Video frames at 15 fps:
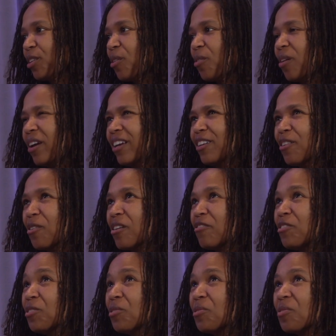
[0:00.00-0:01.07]
So,
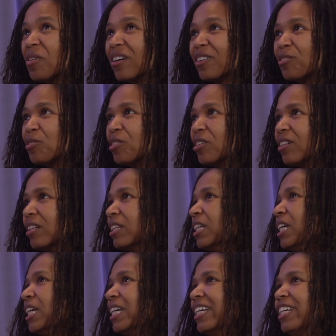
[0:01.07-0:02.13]
if you Google,
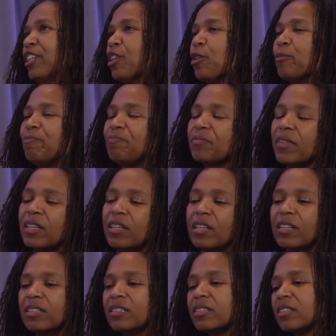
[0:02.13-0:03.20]

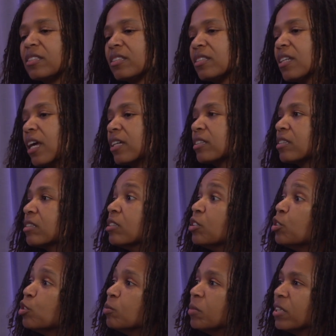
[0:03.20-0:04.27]
sex
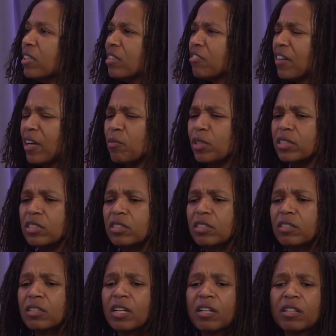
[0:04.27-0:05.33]
lube, you'll find ones that
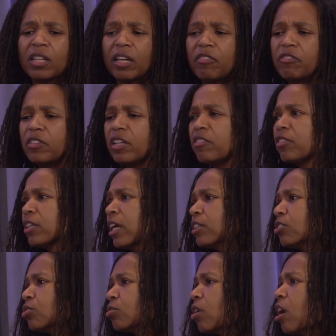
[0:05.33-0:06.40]
are like flavored like
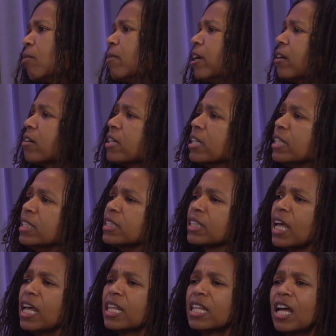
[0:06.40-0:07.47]
strawberries,
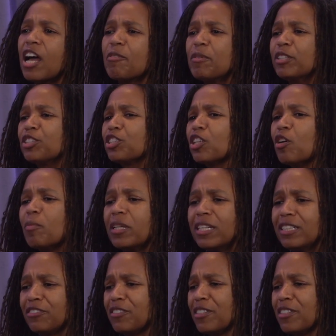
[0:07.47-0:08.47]
and I mean so many